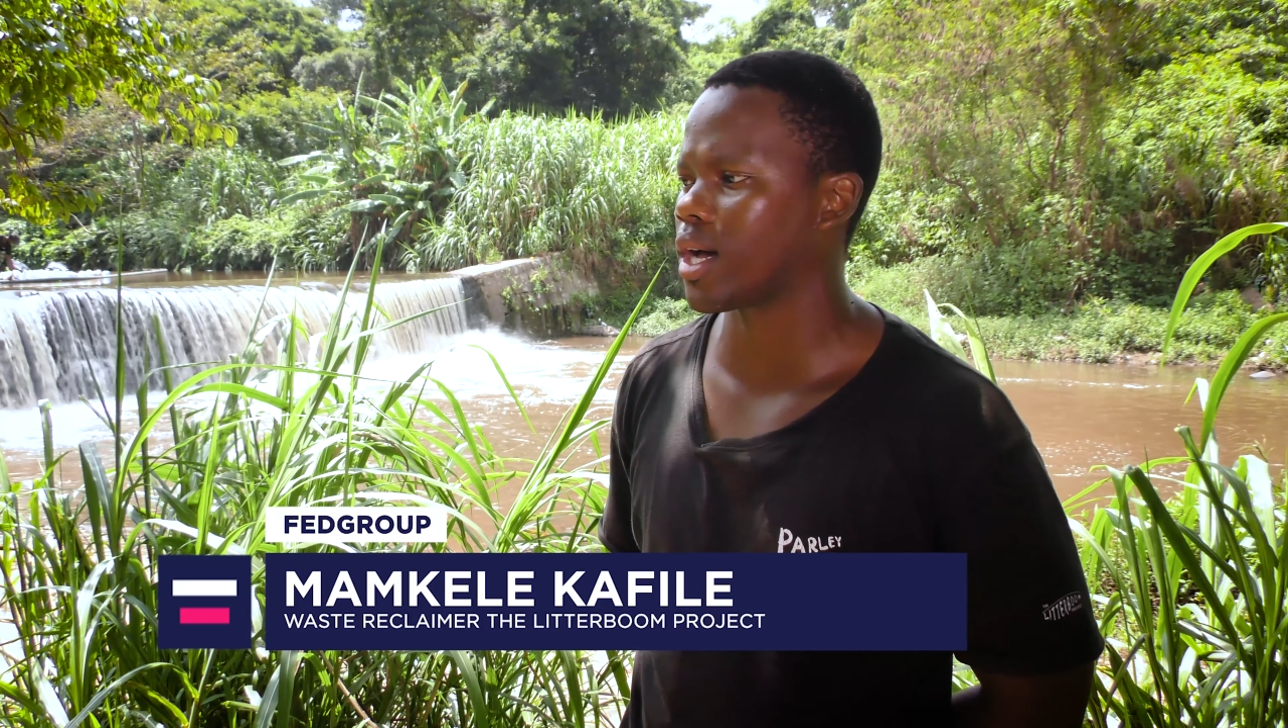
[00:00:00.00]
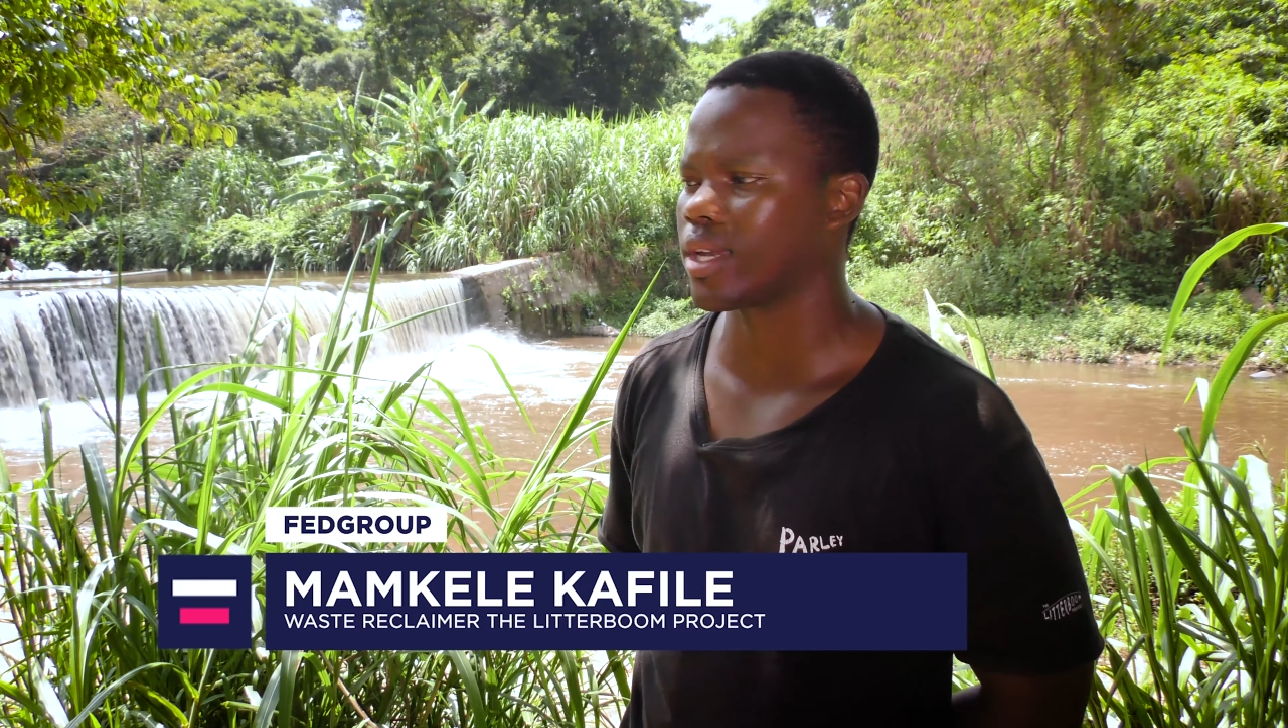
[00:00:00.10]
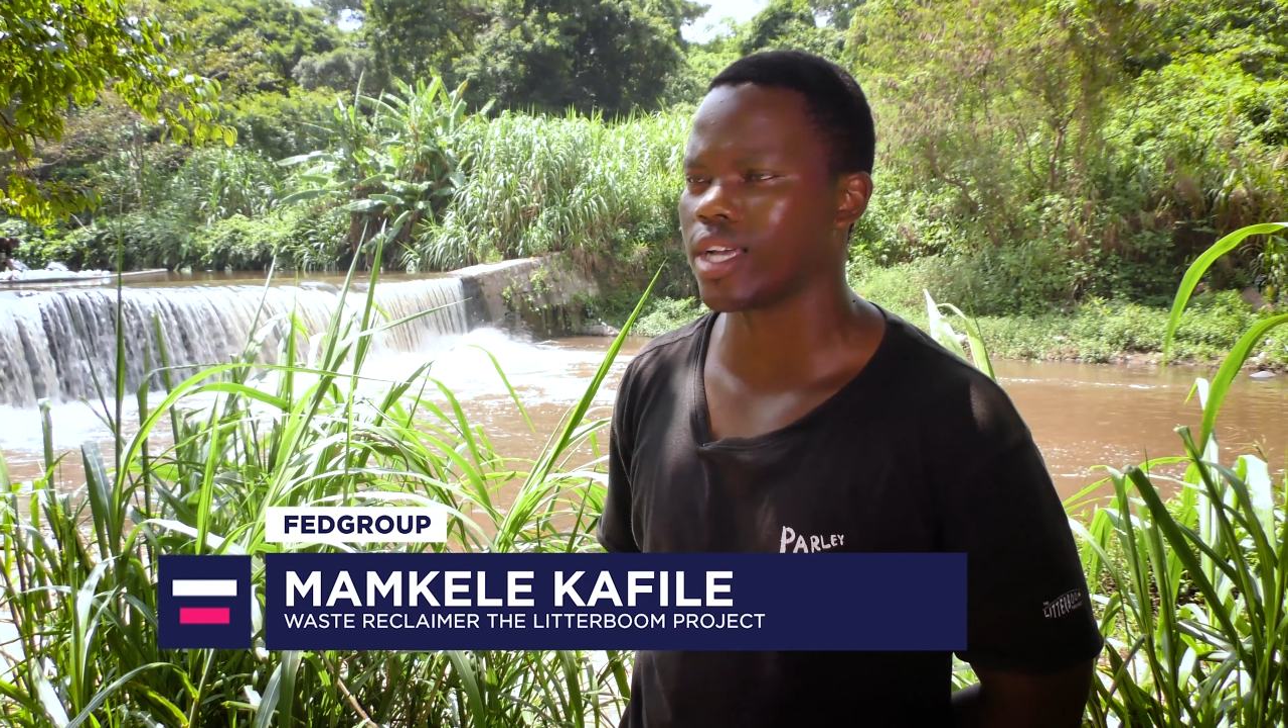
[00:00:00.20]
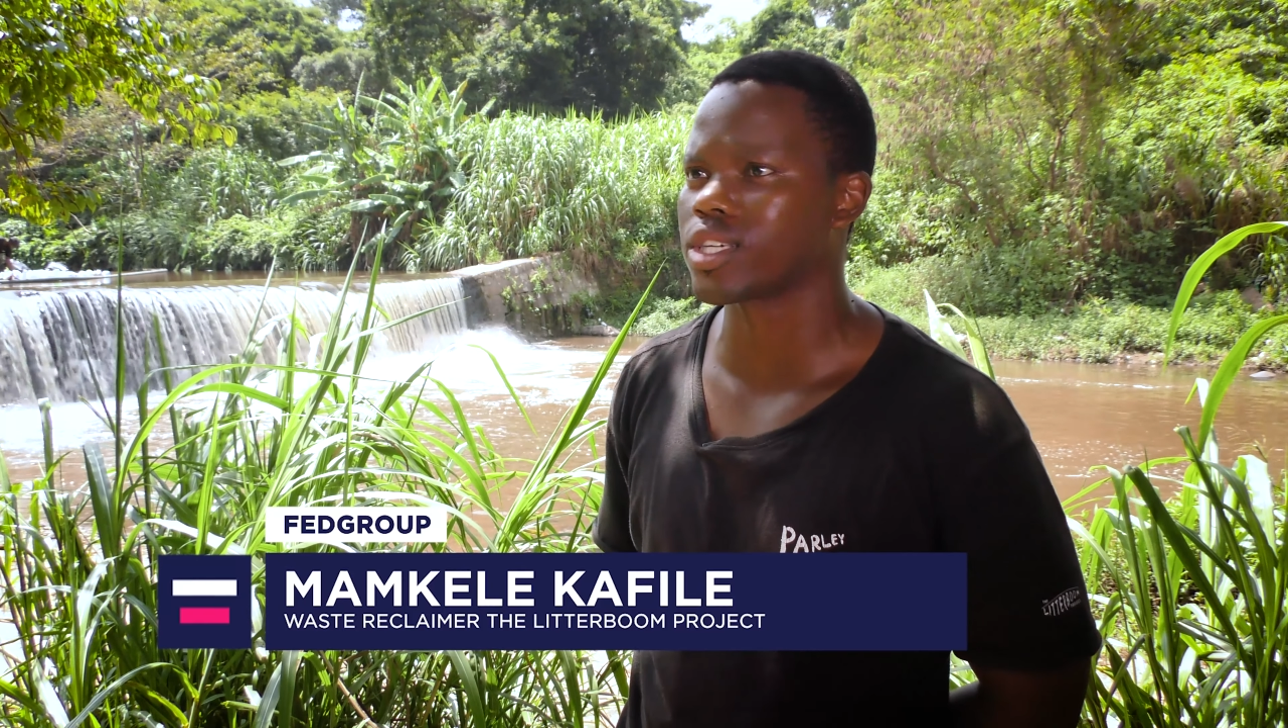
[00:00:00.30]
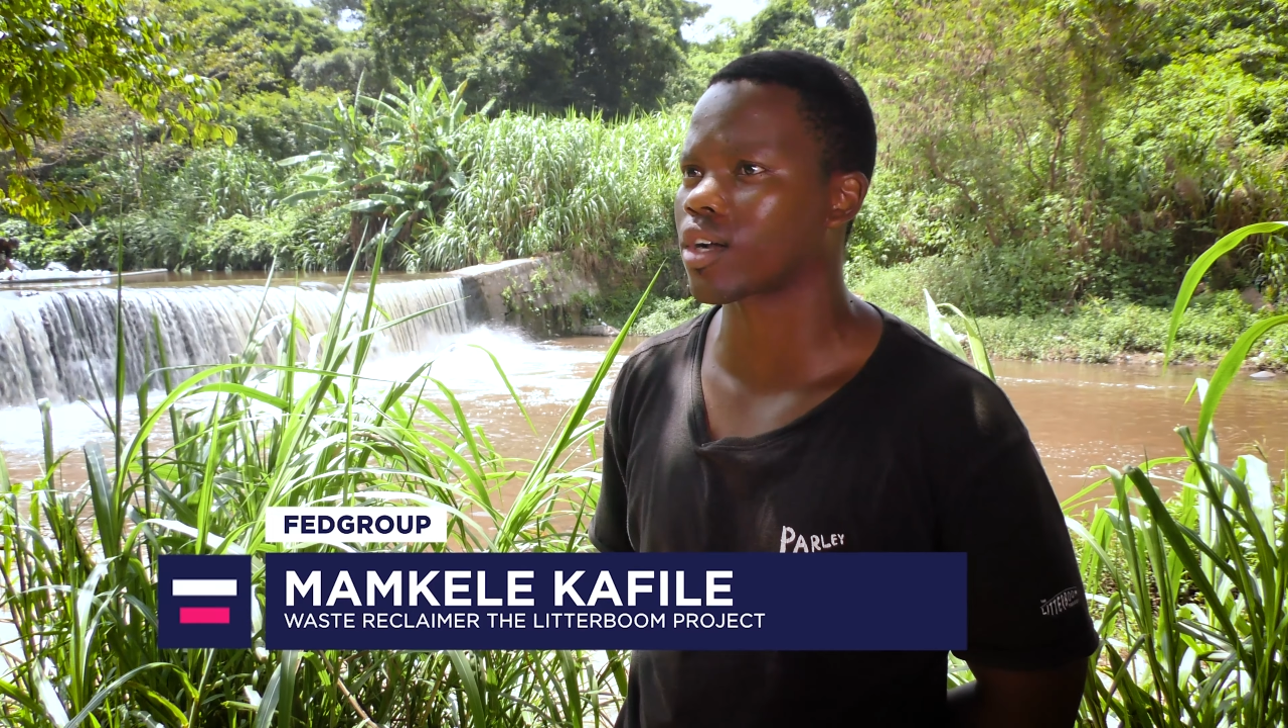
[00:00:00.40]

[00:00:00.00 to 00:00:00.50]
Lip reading: nature